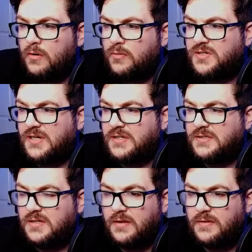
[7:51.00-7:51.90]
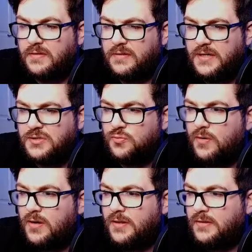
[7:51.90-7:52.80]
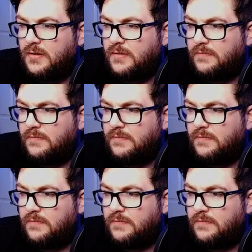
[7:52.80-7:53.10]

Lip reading: which is this one.